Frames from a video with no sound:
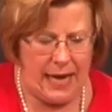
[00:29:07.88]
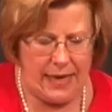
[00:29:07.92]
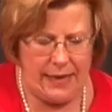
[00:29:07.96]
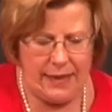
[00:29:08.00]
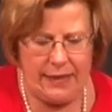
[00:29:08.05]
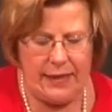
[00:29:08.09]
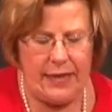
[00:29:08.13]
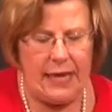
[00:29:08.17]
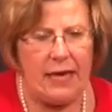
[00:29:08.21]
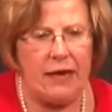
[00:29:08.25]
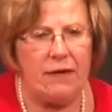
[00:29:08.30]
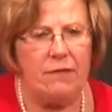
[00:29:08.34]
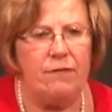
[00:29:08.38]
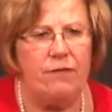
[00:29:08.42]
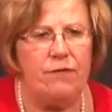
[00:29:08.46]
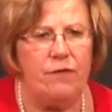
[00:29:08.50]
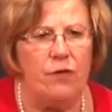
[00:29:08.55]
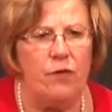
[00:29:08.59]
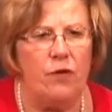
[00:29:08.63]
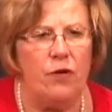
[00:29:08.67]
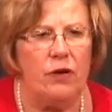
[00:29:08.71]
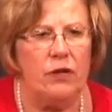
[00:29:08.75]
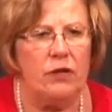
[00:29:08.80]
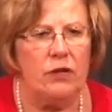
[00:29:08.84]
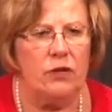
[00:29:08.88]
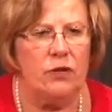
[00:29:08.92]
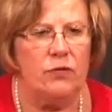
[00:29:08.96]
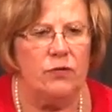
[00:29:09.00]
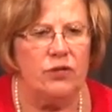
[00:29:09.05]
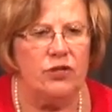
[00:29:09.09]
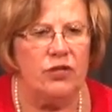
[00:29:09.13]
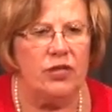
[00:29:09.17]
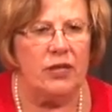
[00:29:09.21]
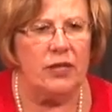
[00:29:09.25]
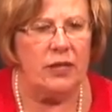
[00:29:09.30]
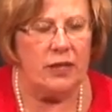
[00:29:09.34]
I think, for
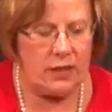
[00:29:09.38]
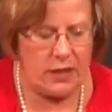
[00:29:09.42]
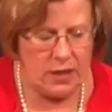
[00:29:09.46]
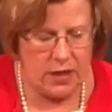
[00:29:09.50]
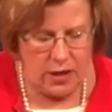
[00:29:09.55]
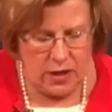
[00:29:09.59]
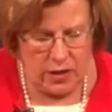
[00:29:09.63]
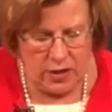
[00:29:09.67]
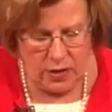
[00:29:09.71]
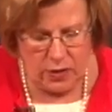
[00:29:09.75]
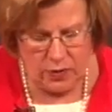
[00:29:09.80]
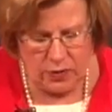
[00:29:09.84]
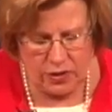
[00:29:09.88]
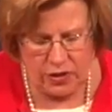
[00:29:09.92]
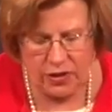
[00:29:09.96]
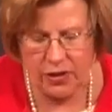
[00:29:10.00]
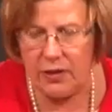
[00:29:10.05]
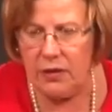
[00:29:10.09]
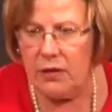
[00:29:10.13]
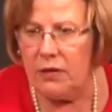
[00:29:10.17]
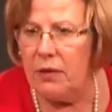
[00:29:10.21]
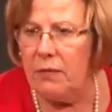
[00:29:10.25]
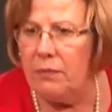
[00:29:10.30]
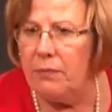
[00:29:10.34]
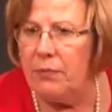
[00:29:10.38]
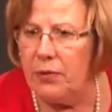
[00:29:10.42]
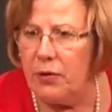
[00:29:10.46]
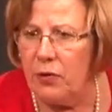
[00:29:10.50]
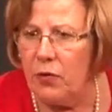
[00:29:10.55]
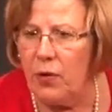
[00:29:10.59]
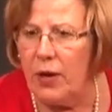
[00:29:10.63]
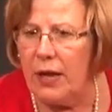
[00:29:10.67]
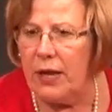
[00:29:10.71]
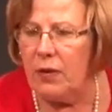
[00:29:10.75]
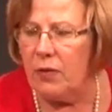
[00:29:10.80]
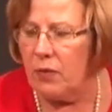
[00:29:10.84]
Lucian. Lucian
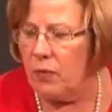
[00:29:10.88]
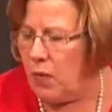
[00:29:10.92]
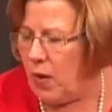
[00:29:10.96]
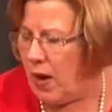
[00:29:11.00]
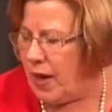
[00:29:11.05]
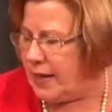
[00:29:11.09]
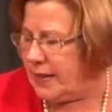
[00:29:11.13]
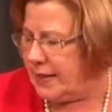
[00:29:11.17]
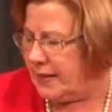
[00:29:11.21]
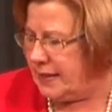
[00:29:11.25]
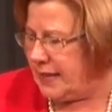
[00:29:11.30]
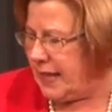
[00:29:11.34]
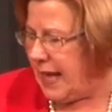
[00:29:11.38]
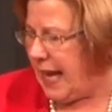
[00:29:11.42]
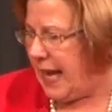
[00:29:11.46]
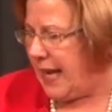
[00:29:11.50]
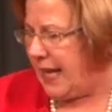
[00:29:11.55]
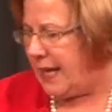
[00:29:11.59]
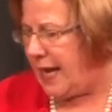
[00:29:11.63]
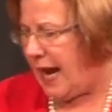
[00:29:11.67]
Benoit was a